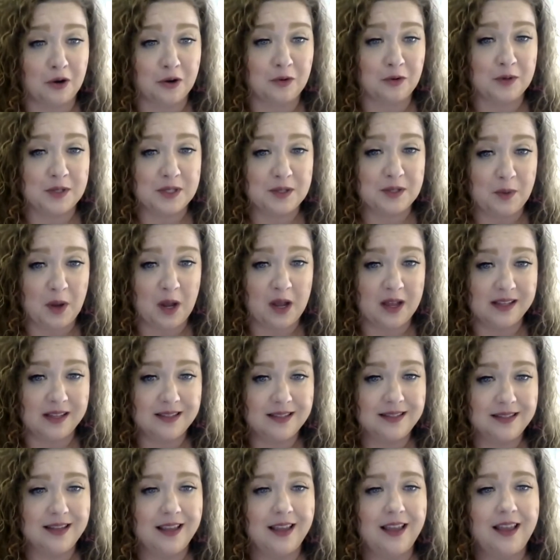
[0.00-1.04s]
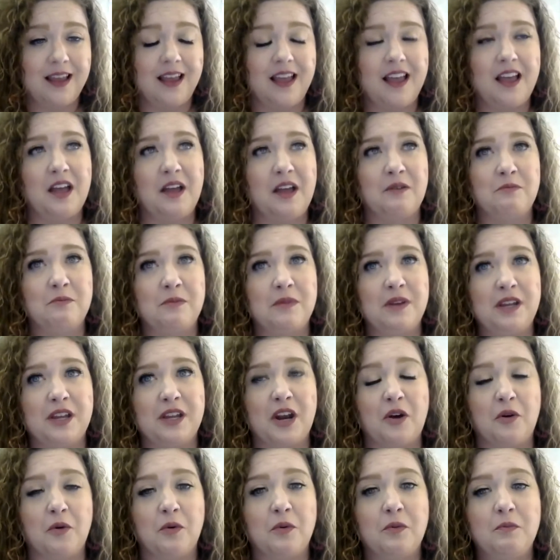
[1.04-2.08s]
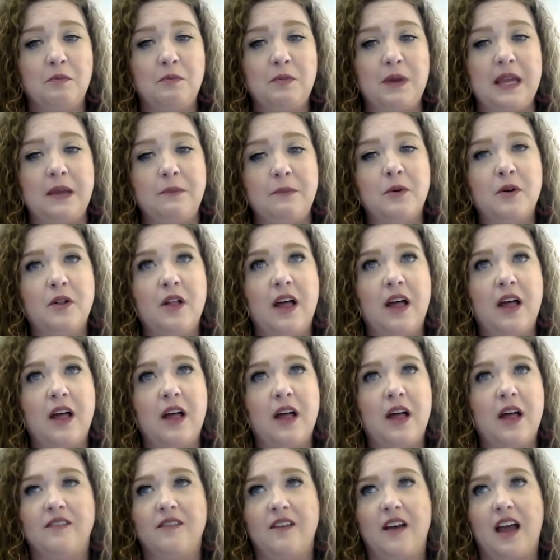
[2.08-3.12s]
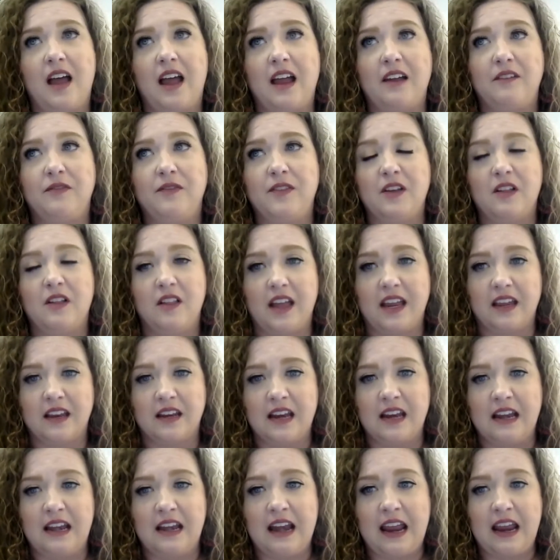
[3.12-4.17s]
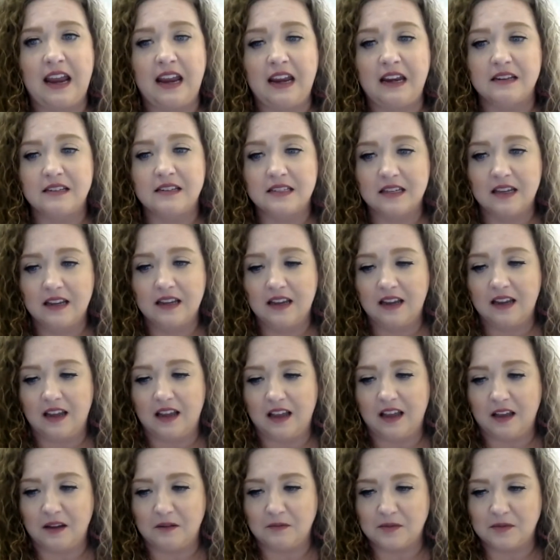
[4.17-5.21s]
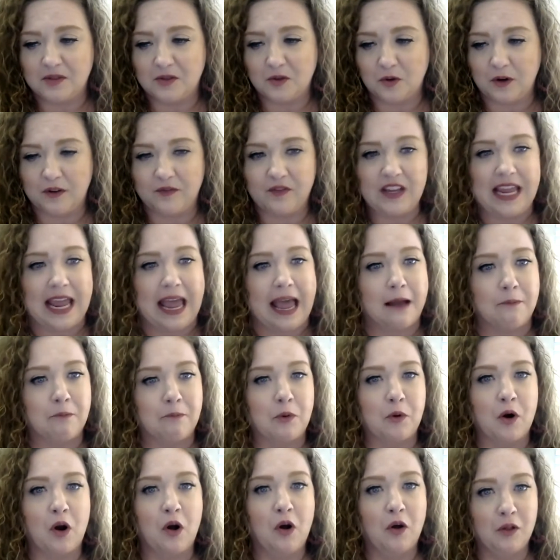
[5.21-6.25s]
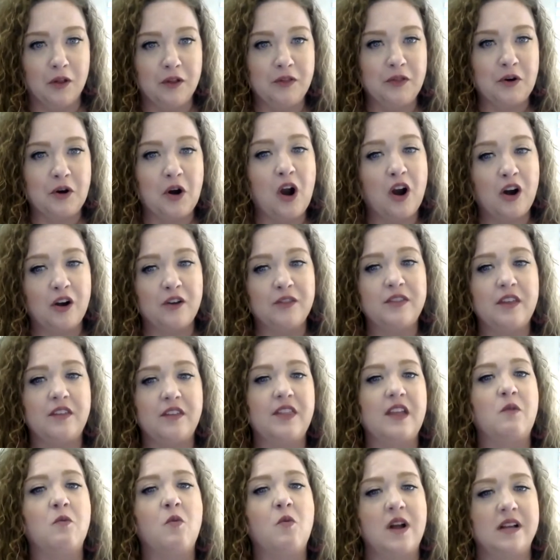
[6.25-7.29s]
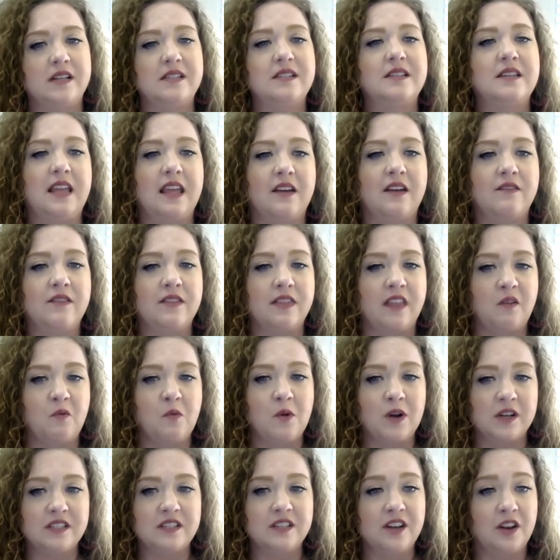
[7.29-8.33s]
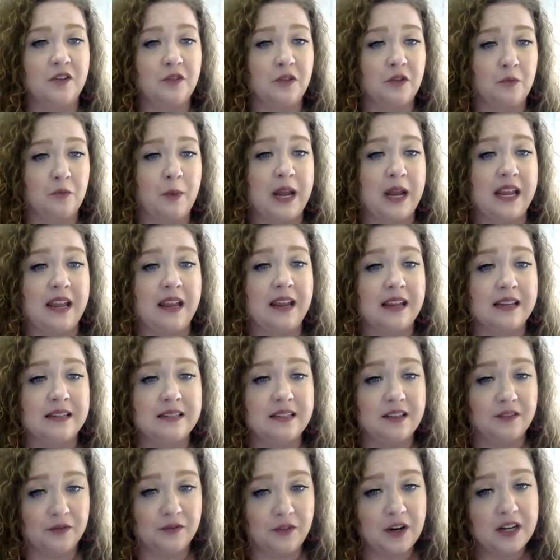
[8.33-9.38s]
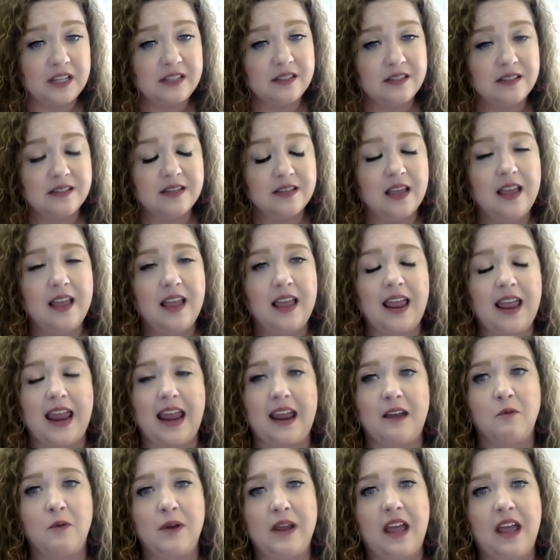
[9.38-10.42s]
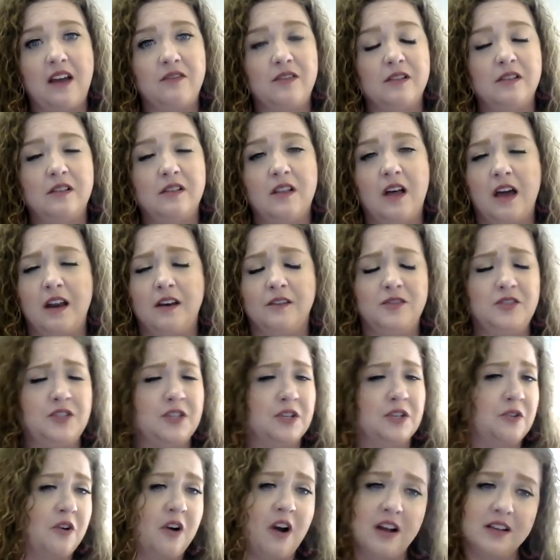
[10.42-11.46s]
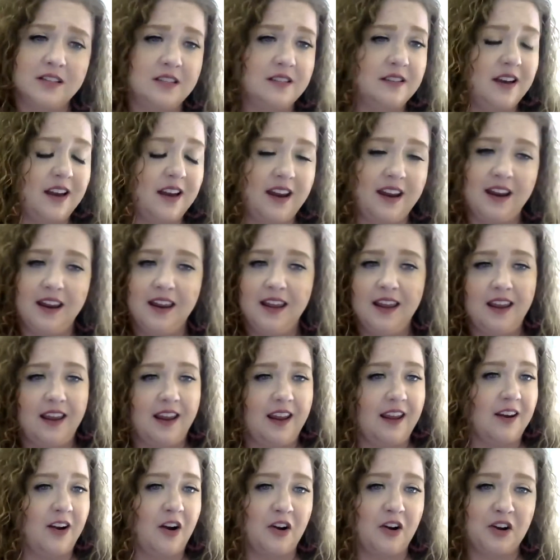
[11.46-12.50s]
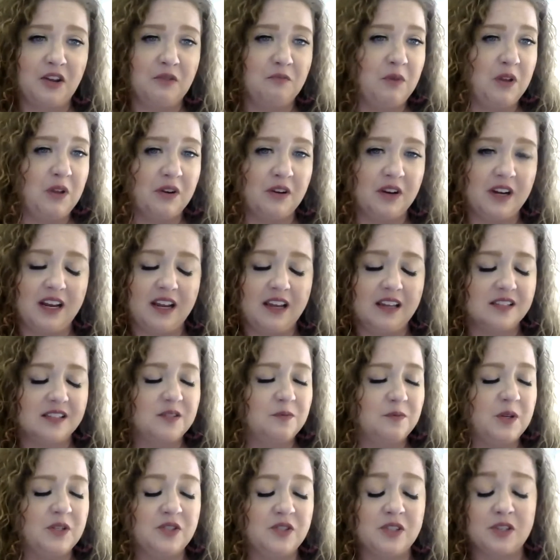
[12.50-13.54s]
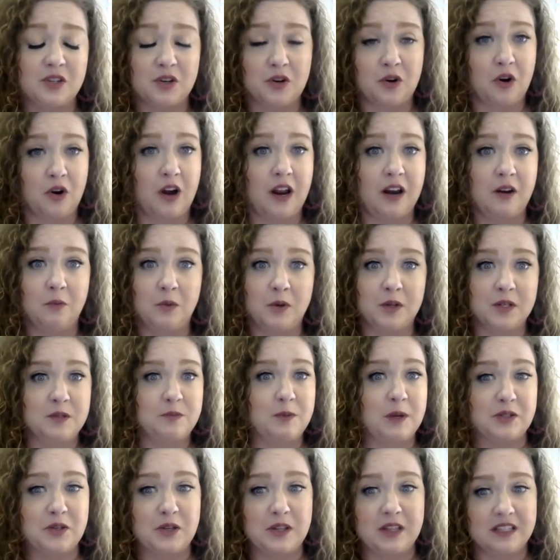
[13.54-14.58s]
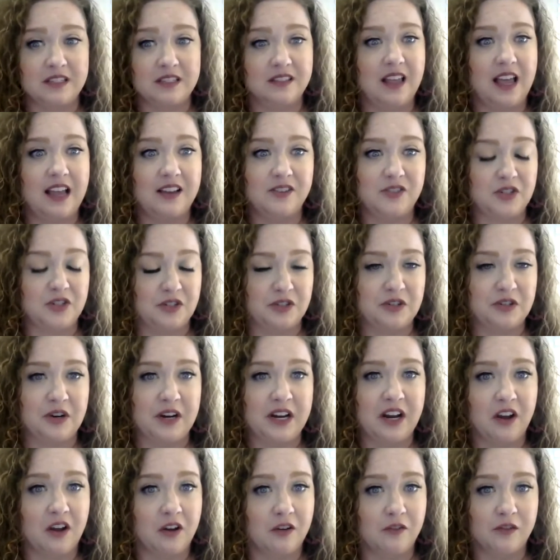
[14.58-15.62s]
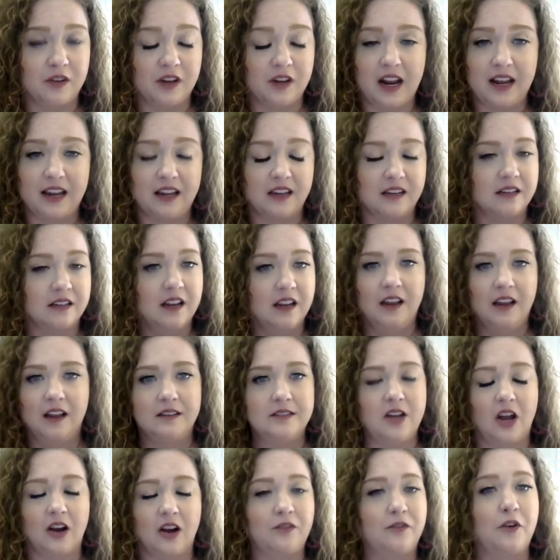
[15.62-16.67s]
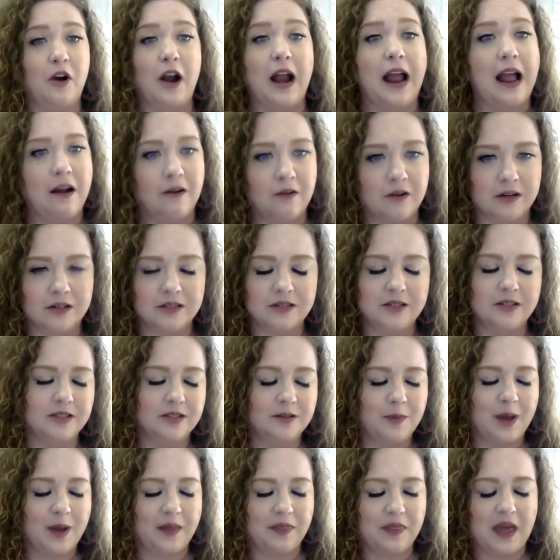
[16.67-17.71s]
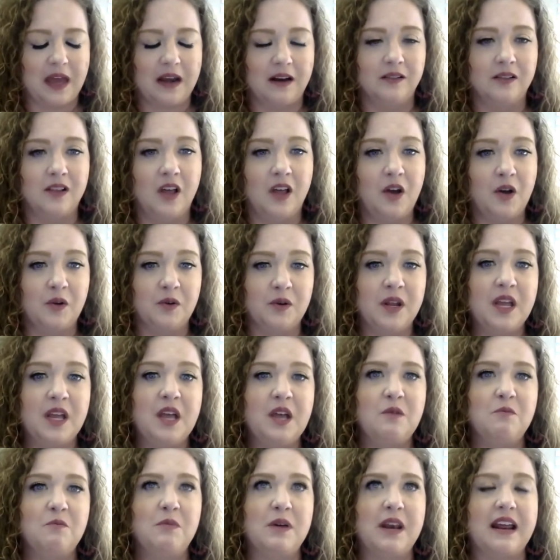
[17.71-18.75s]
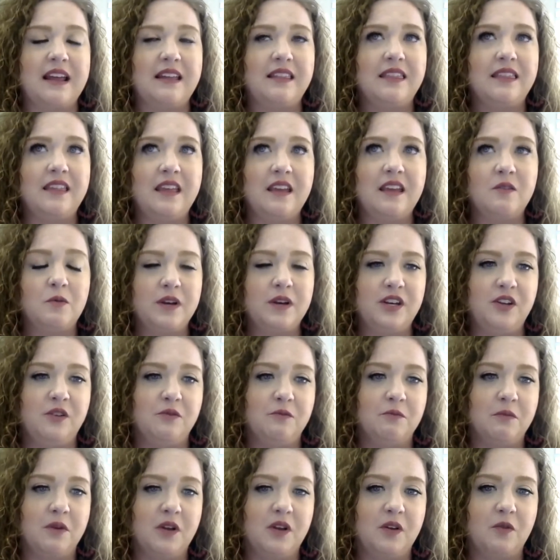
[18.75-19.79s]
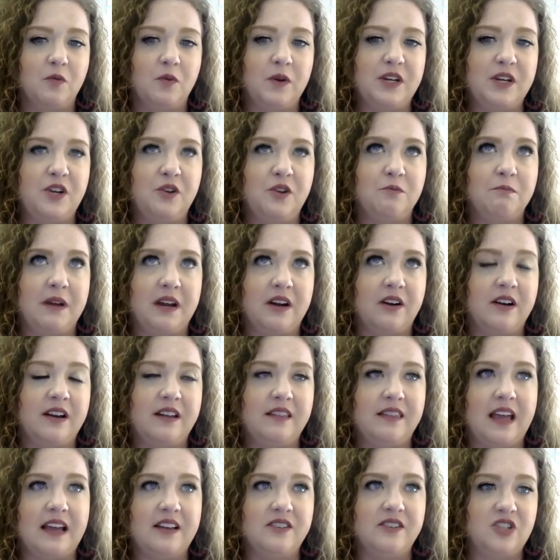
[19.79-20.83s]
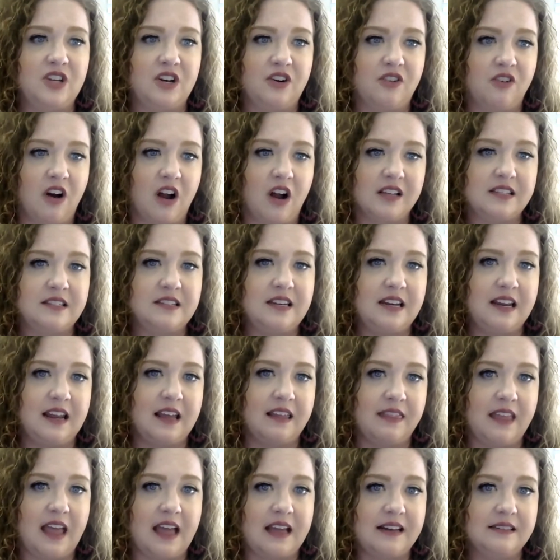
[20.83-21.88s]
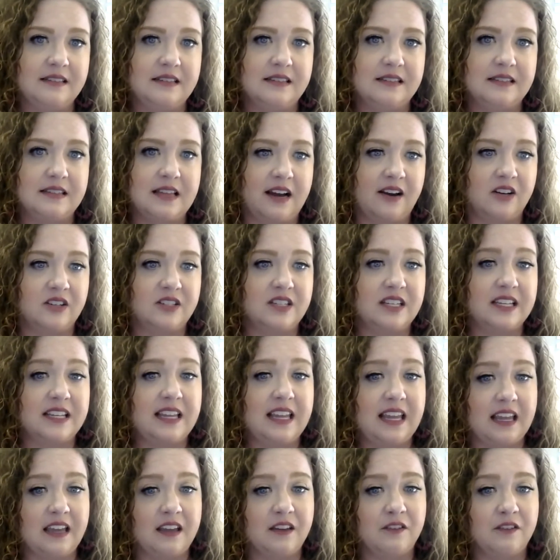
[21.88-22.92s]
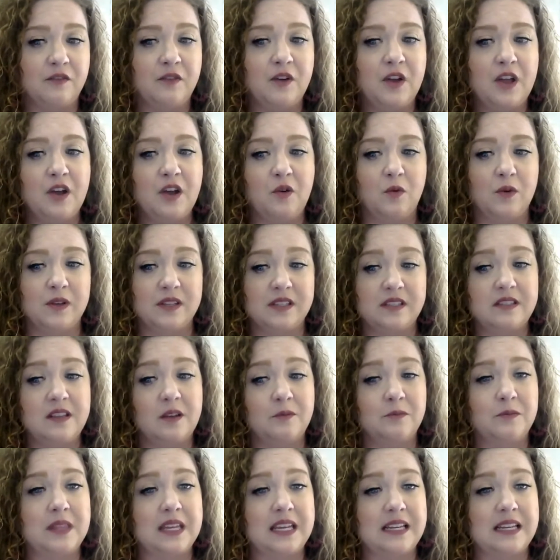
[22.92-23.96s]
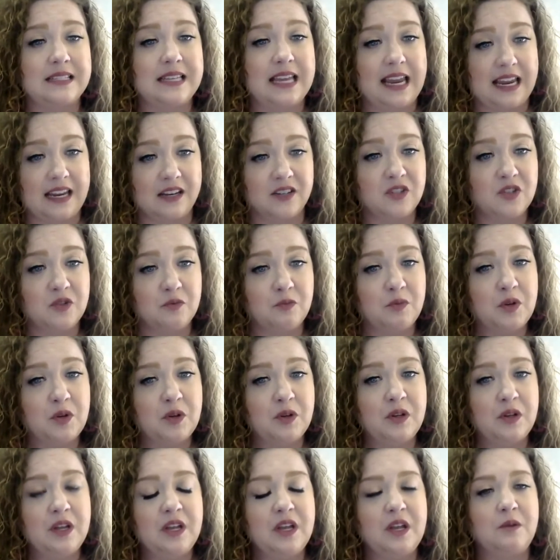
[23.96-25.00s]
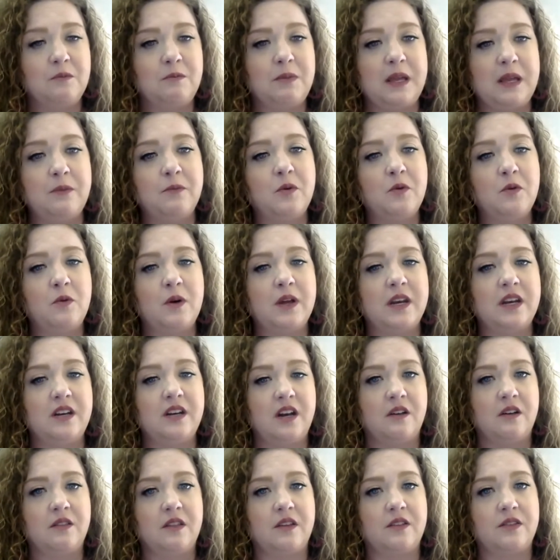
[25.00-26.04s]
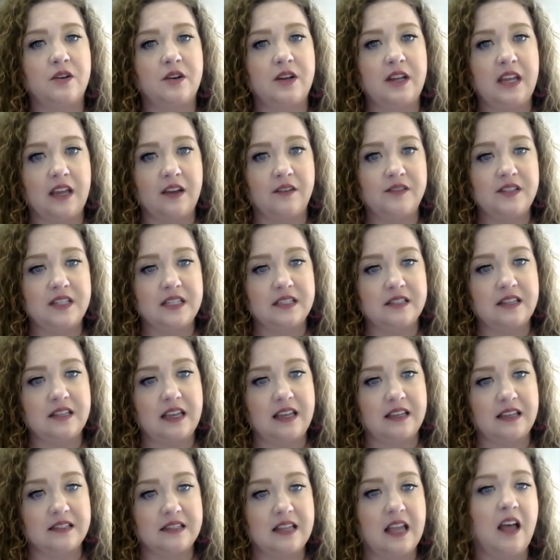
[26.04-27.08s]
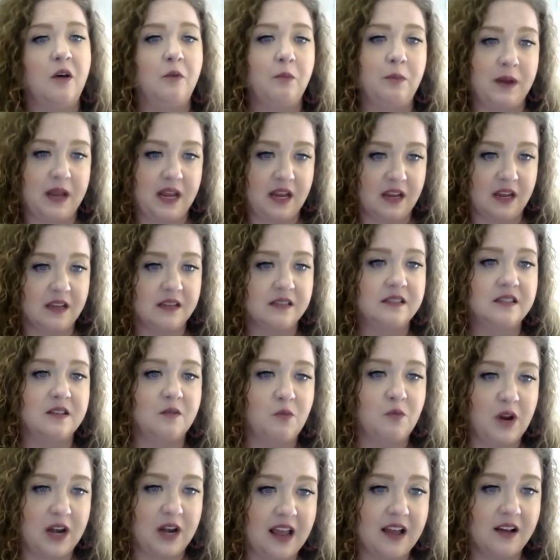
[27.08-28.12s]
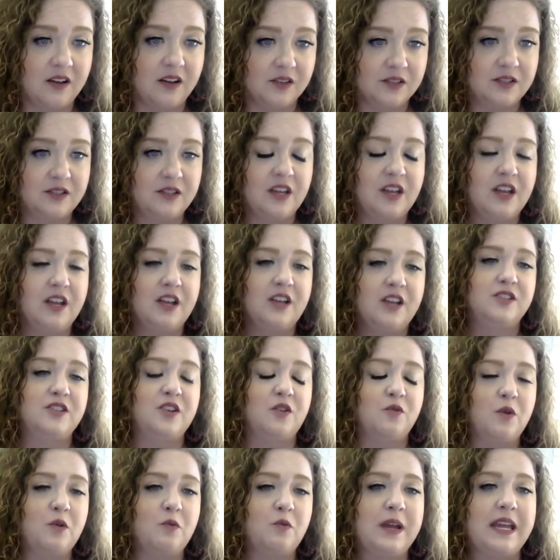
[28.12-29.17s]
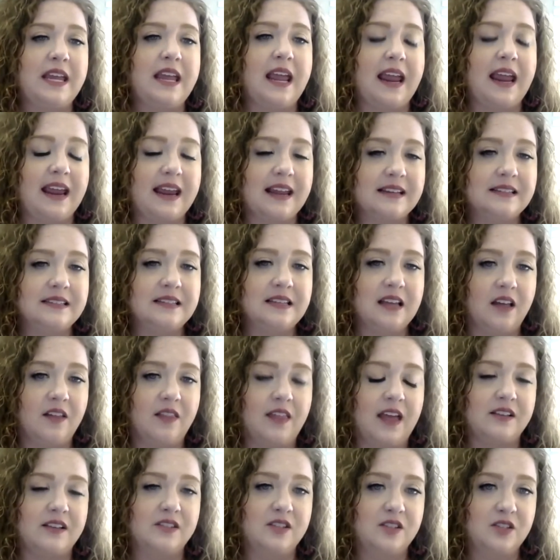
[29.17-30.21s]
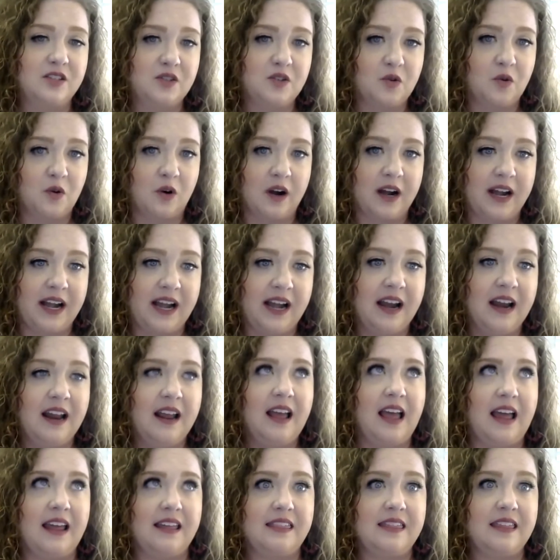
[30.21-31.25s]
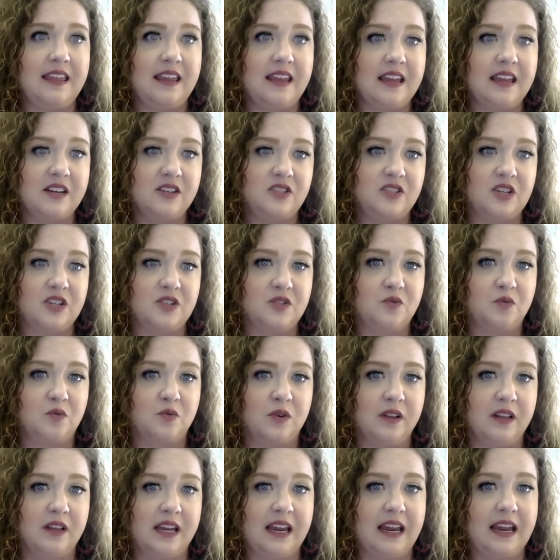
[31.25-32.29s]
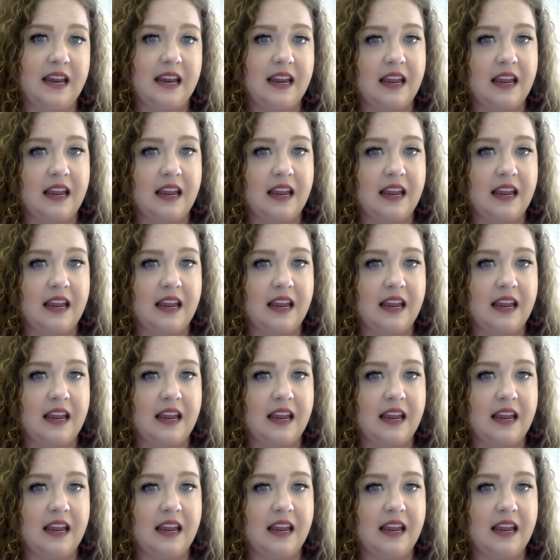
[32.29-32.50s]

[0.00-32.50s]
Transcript: response. People have, I feel like, an innate sort of gap or hole in their heart that they want to give, and they want to know they're making a difference. And we have a lot of generosity in our community. It's been just incredible, especially this last year during COVID. I can talk for hours just about that alone. But I think when you marry that generosity and that desire to give with something tangible, people want to know that their gift is helping someone else. So when we can tell that story, I think it just really